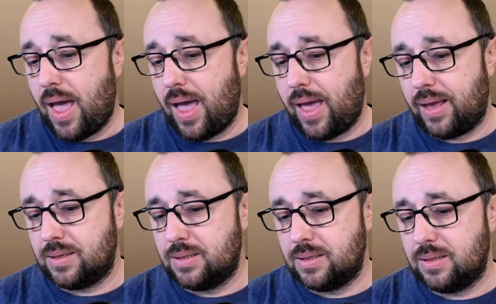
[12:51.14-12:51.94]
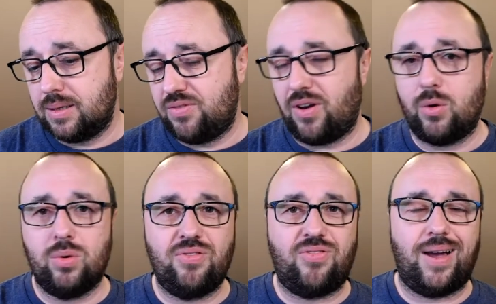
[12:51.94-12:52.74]
and if I
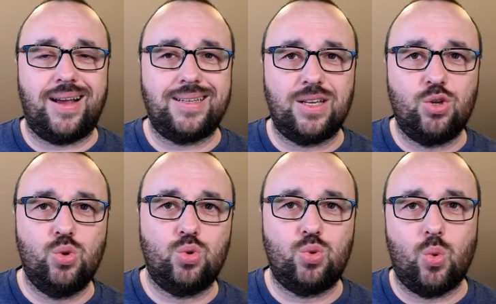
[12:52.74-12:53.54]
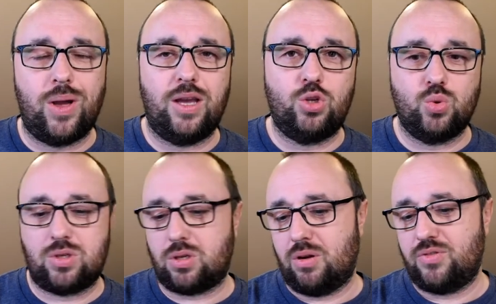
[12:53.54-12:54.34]
will find a good way to
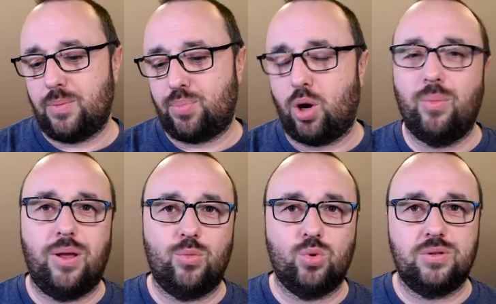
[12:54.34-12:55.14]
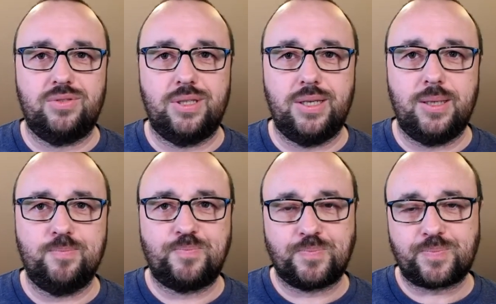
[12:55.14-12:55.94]
solve the problem with
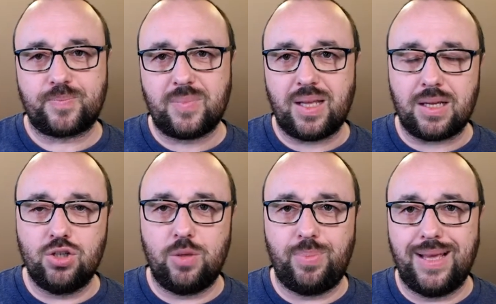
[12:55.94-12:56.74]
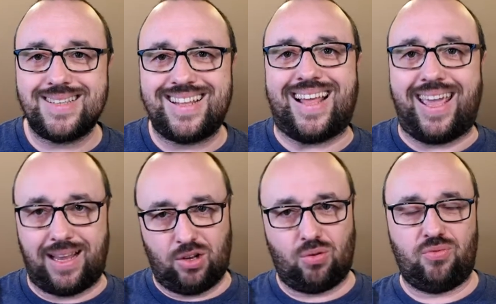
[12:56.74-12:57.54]
the GPS that I
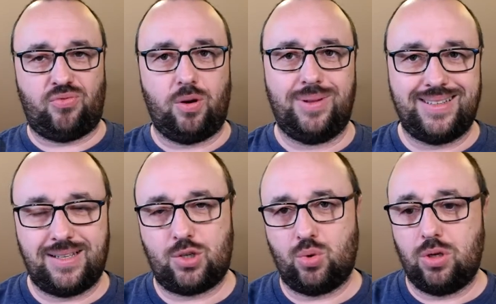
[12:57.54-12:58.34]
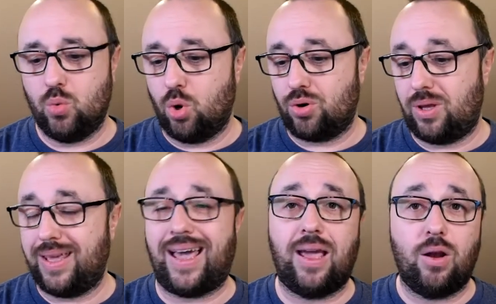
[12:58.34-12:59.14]
can confirm that it's really
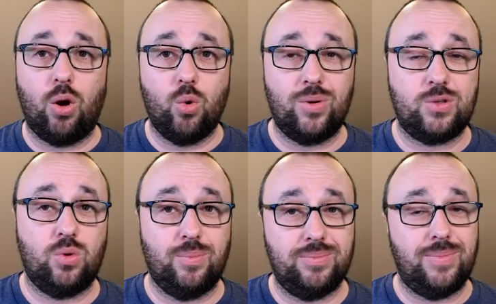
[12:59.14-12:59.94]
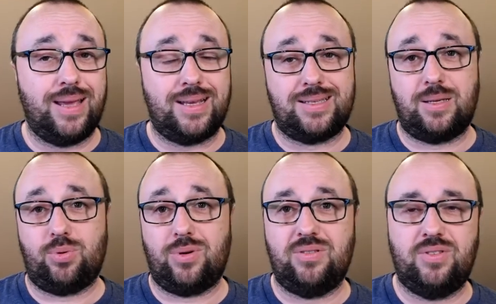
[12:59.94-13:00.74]
working. I'll always will make a
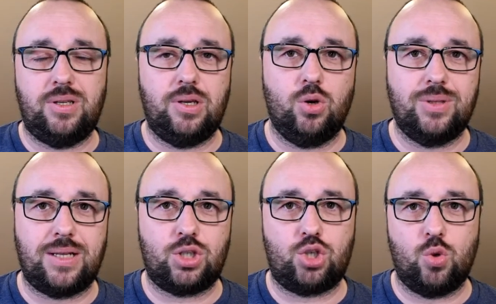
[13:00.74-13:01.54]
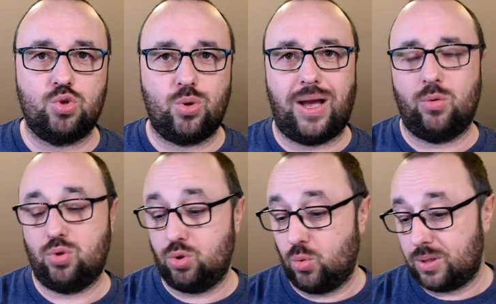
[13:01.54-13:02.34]
separate video that shows you how
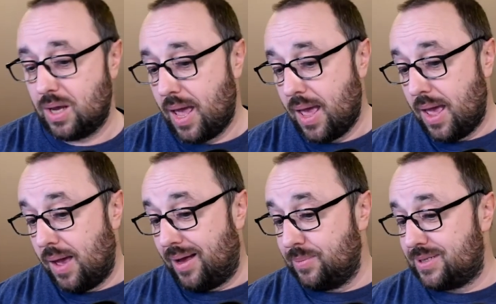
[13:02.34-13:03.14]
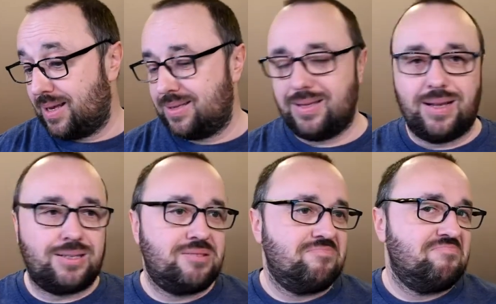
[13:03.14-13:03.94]
to do it. But besides
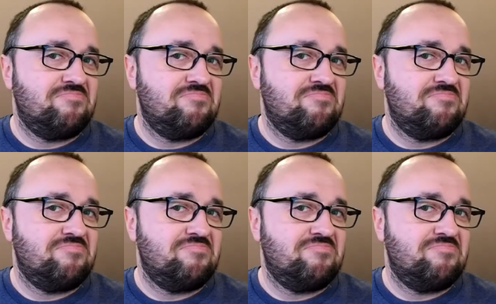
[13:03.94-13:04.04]
that,